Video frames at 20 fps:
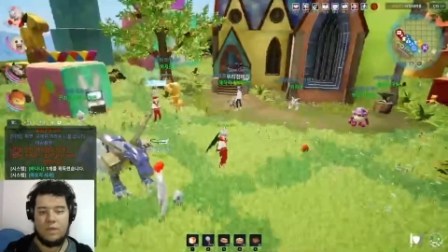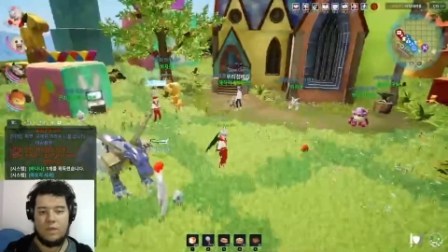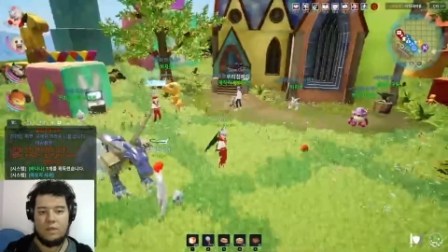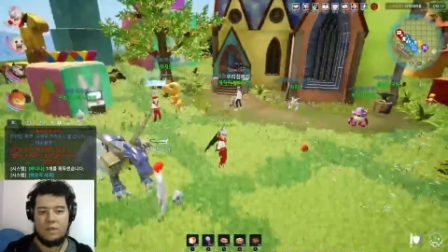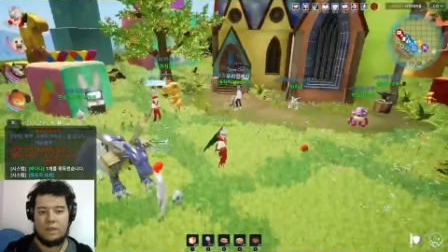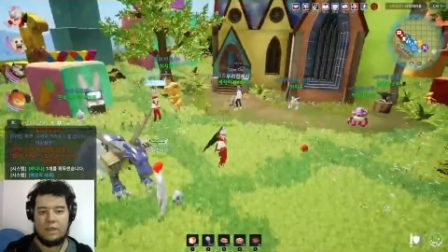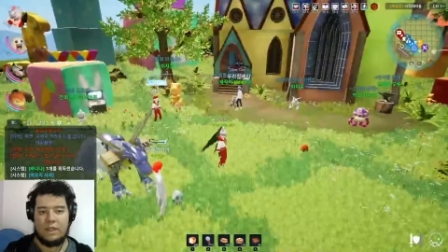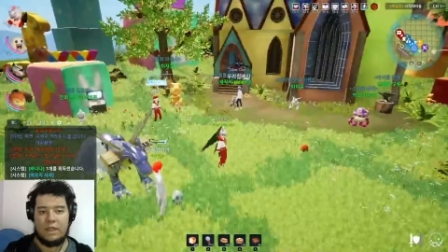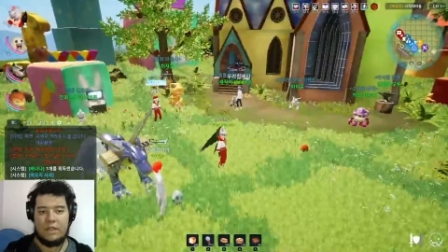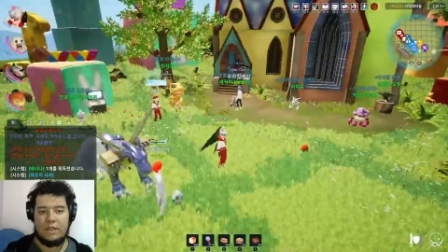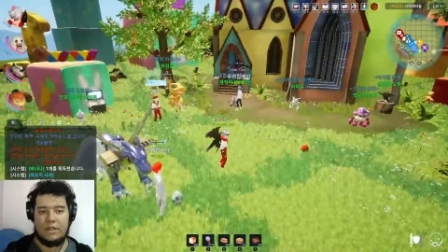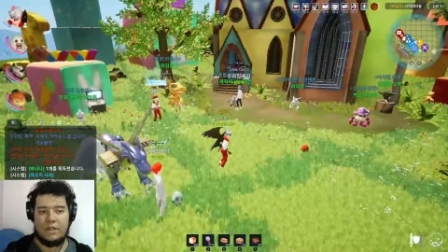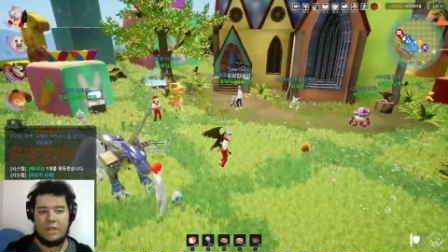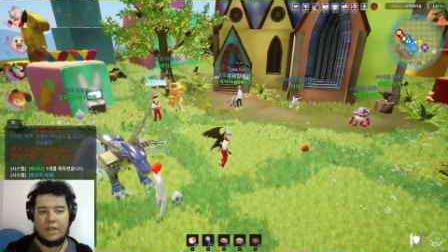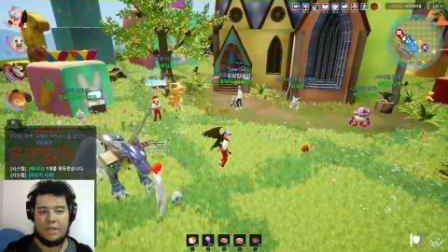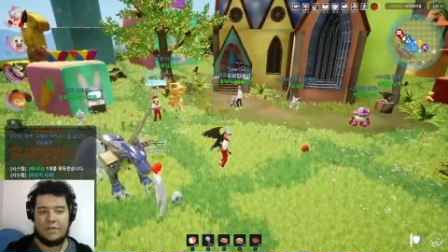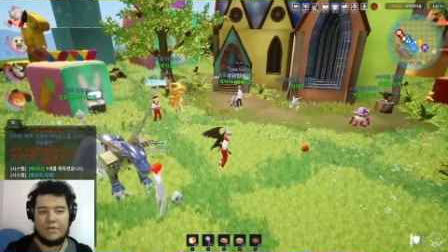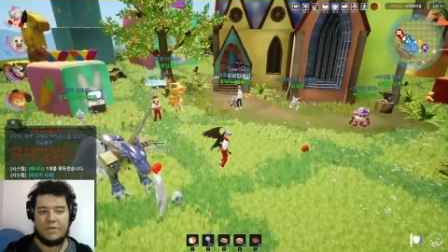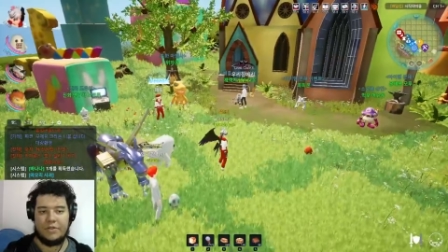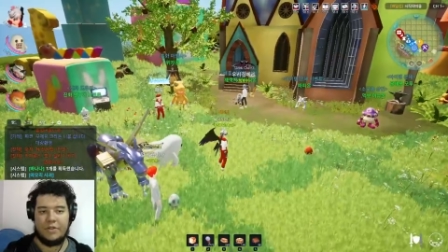the second
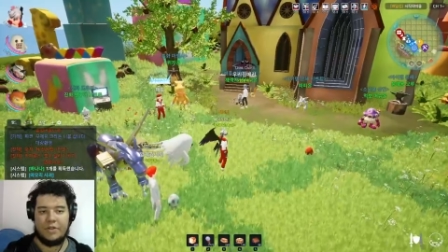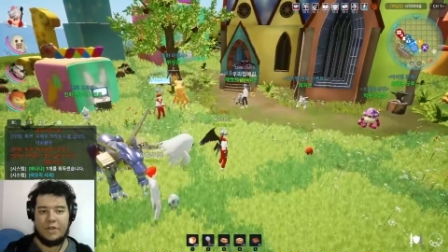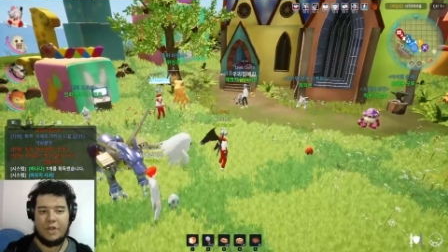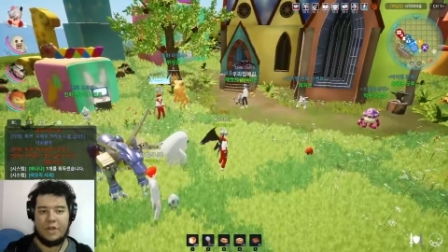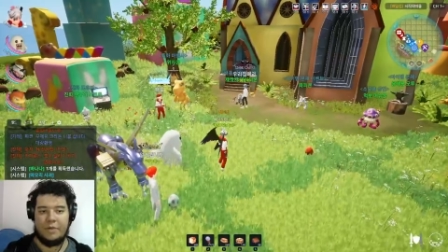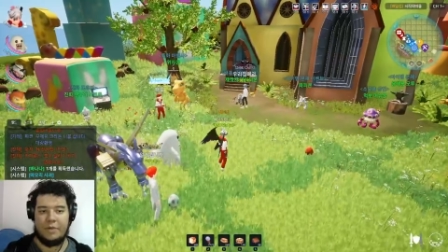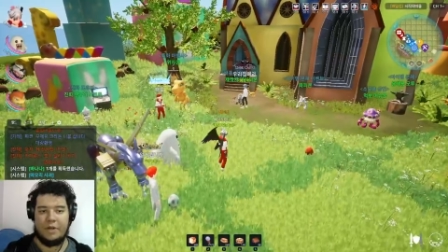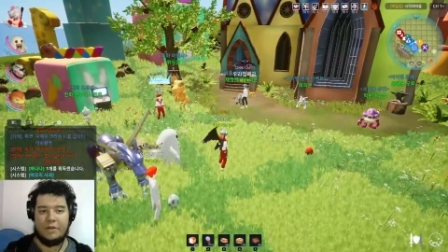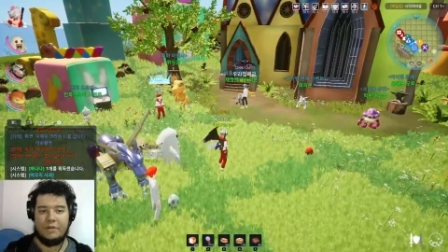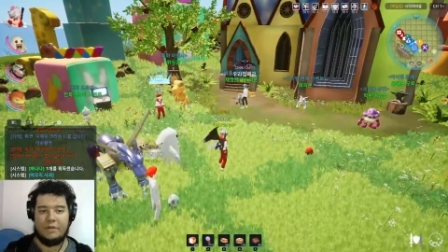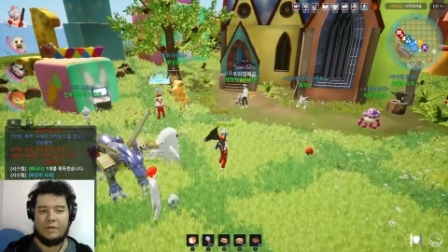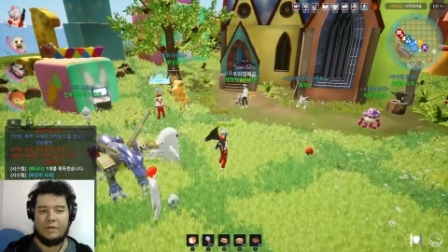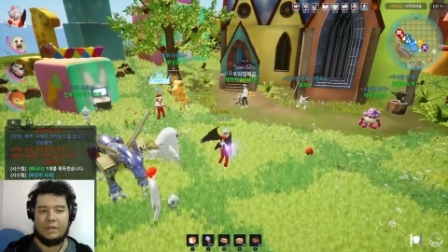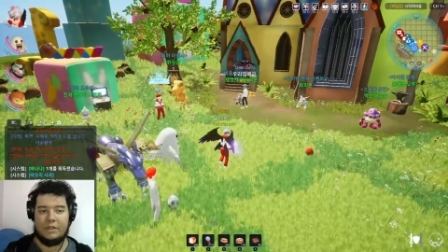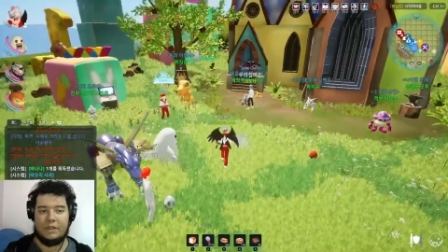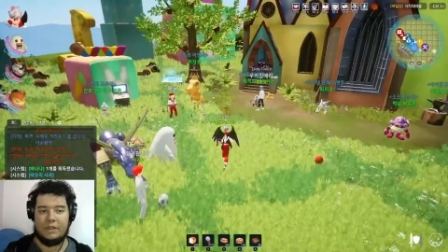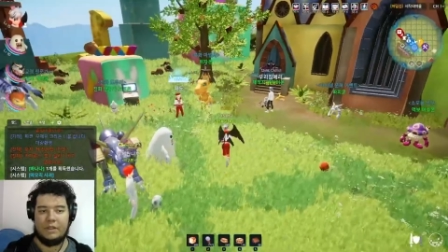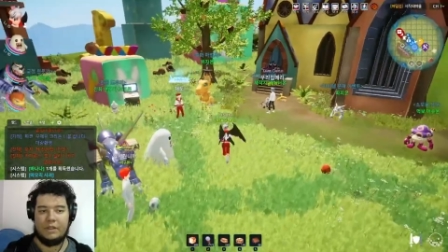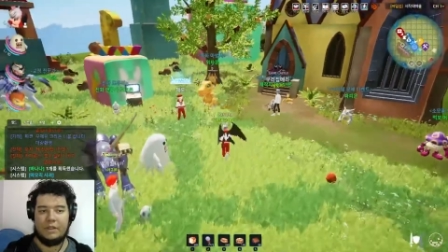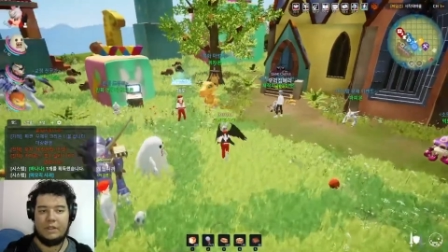thing to talk about
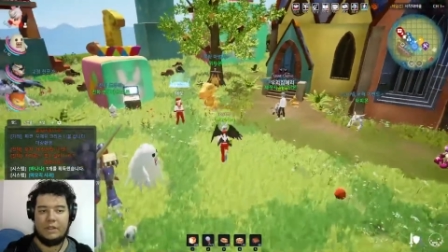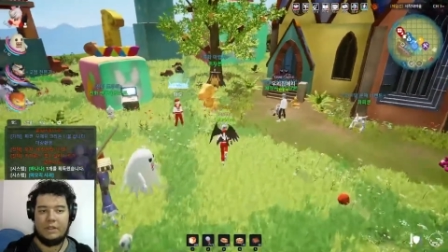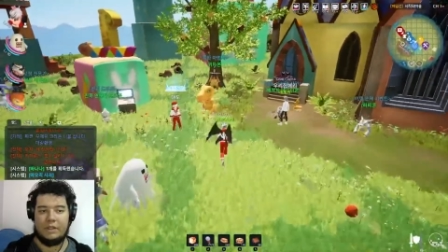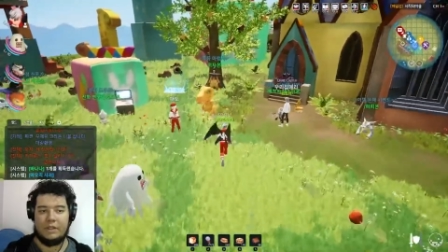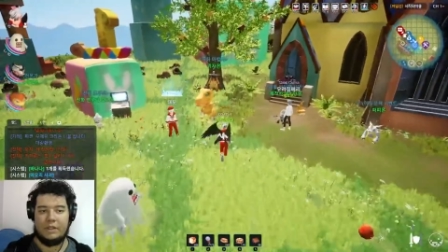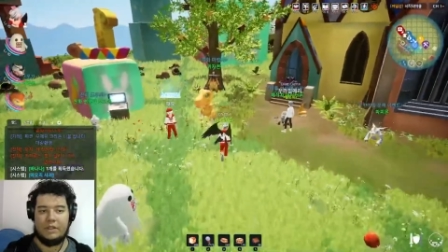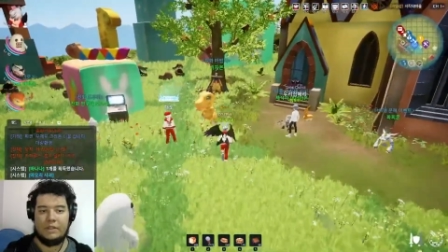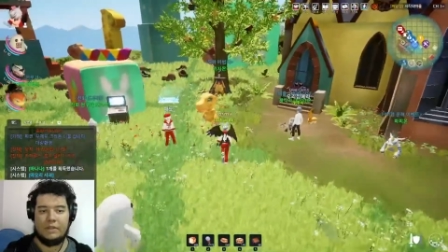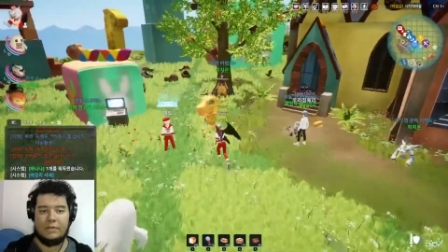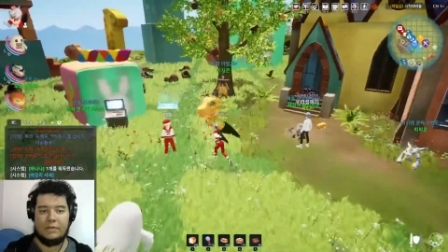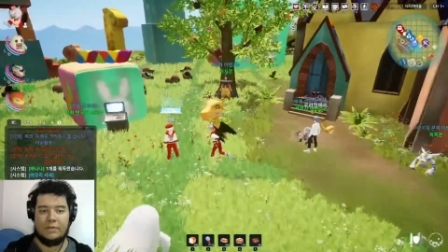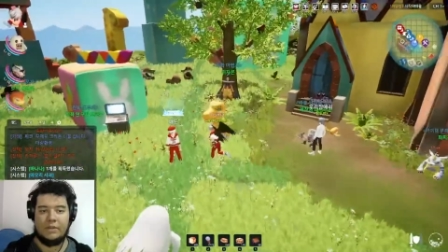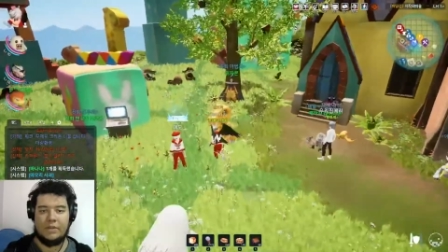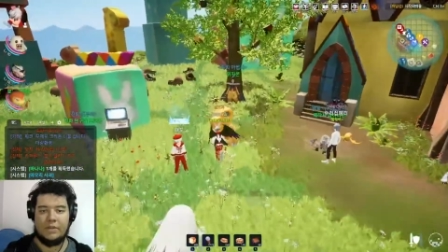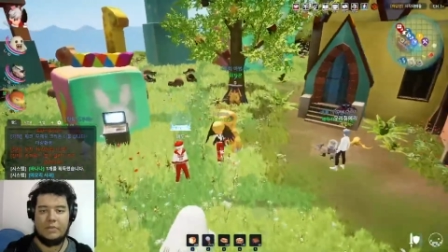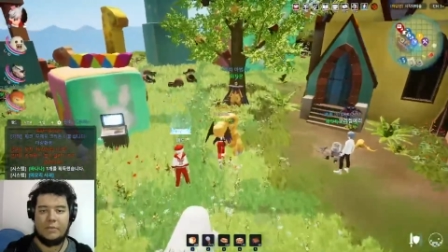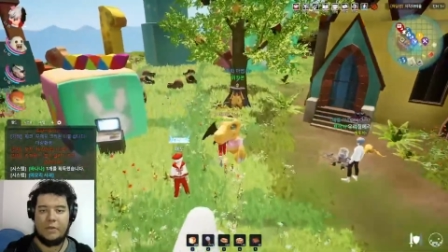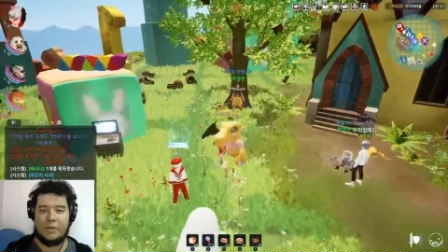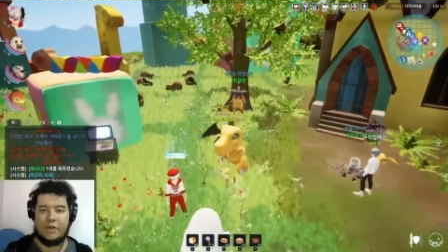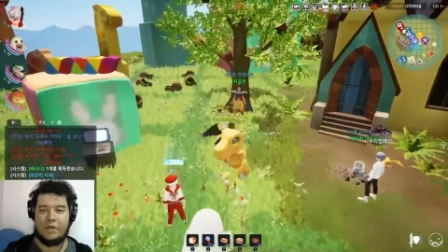is this
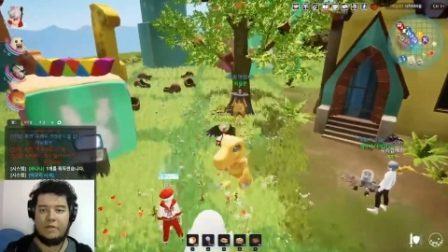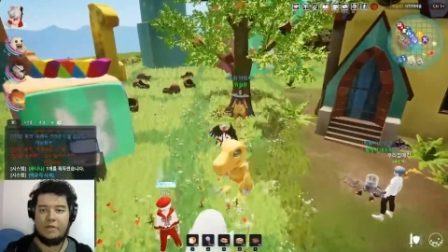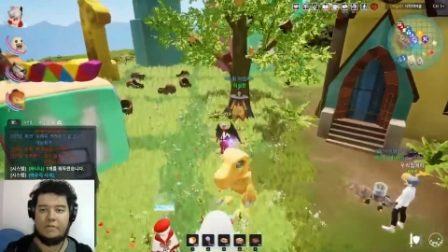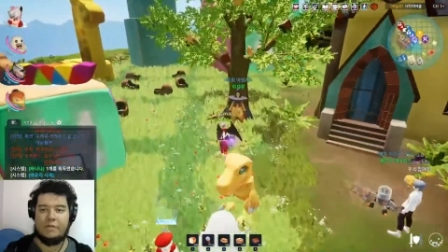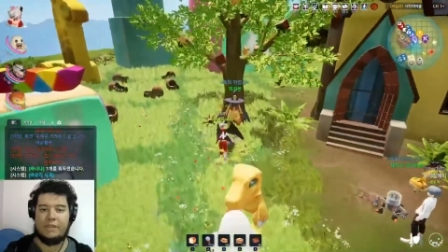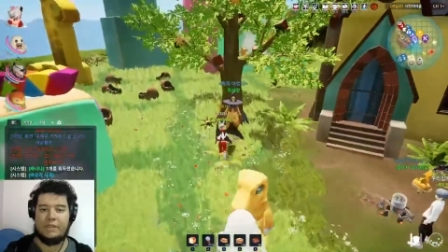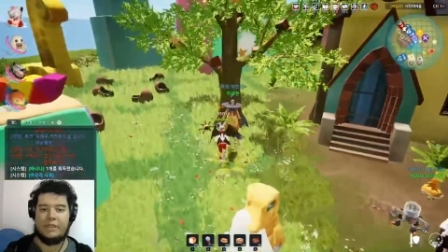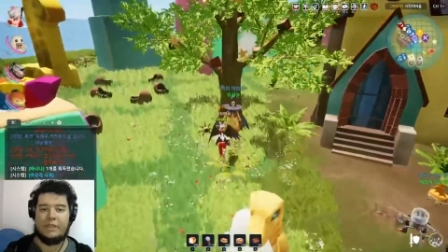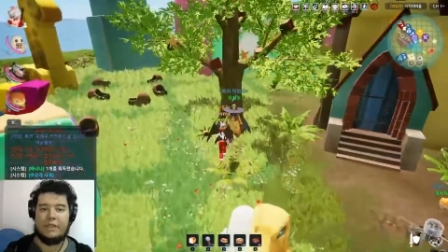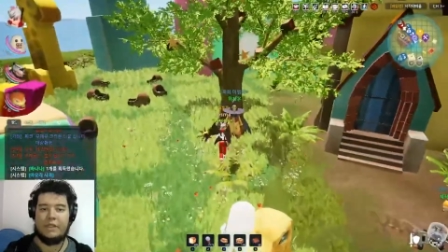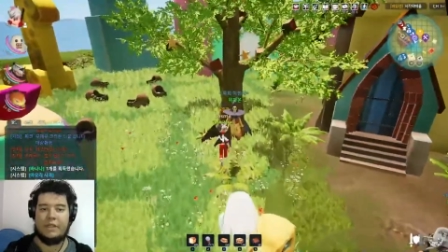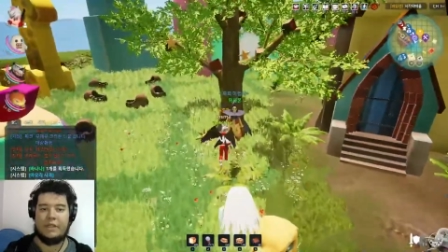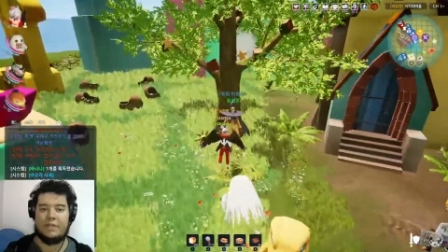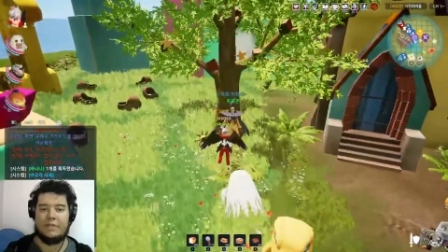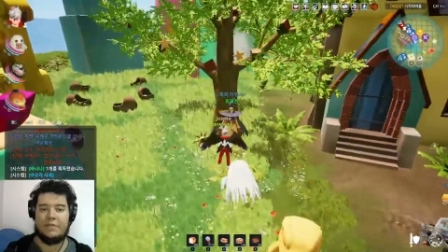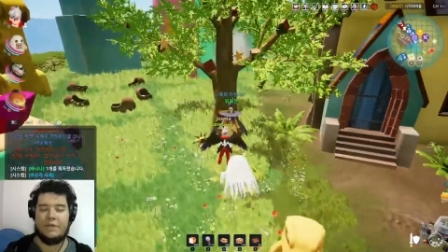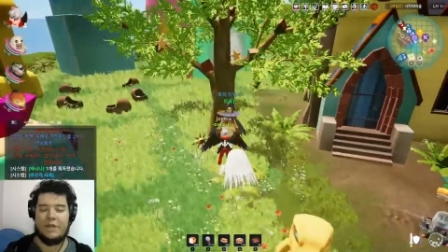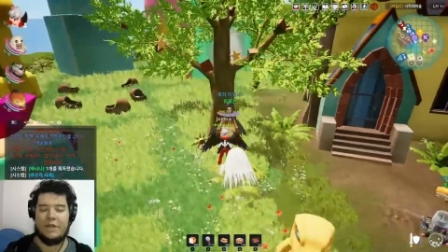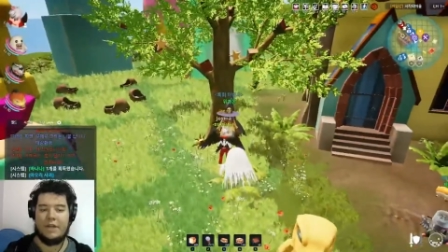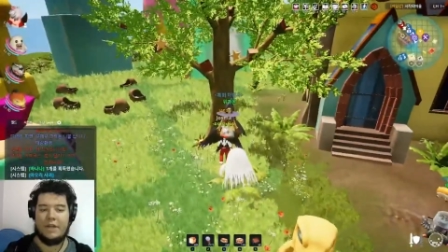Wizardmon NPC that
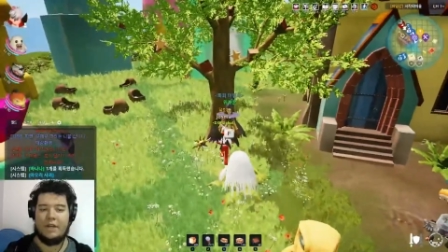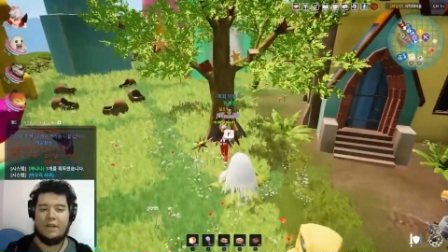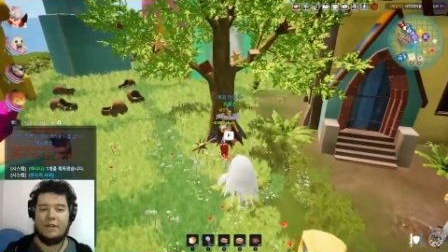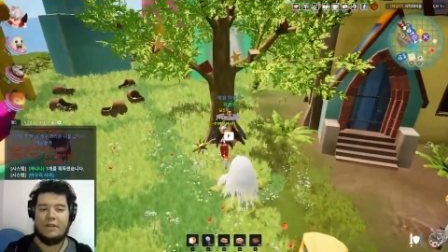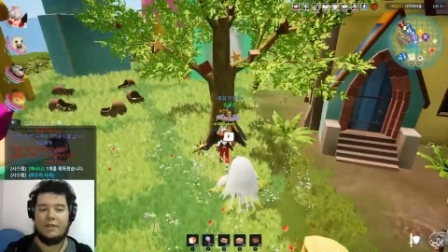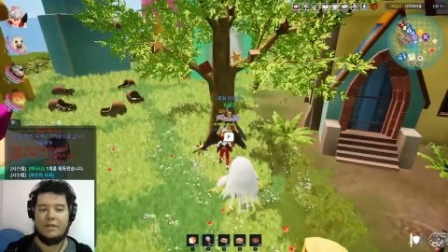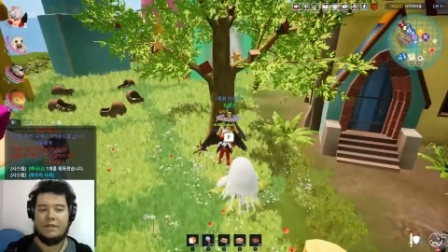has been added.